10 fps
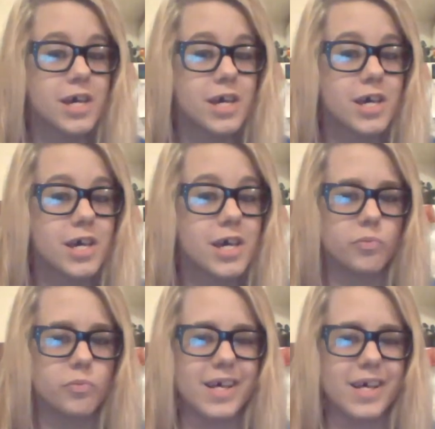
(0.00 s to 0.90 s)
It should
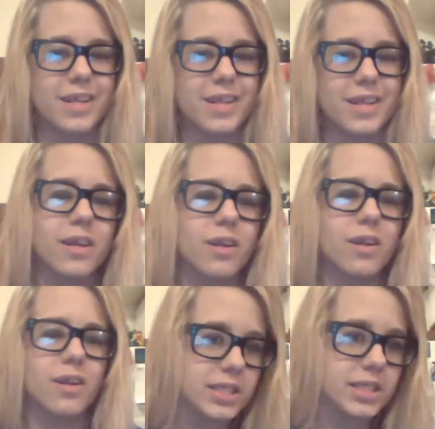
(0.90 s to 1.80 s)
be a little
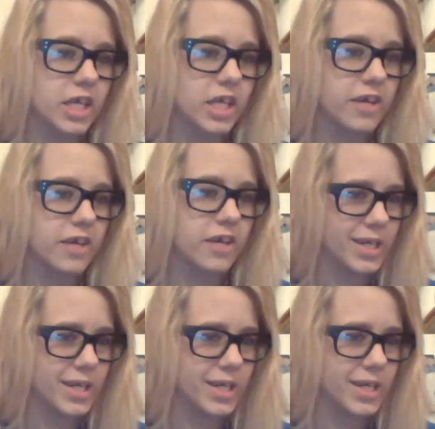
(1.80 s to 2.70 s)
less than 7
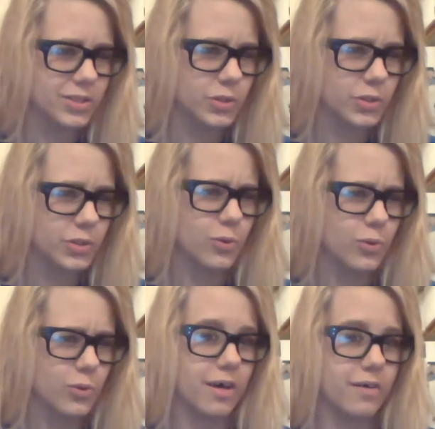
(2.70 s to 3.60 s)
minutes so that you
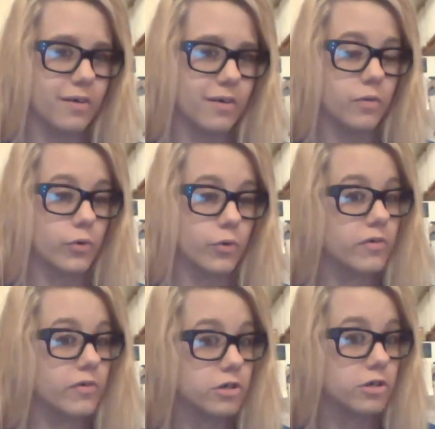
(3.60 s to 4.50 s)
have room
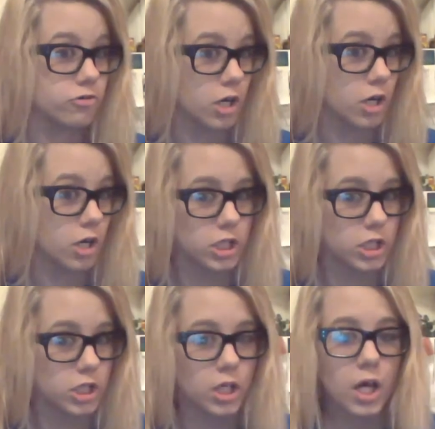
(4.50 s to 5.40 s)
for your introduction.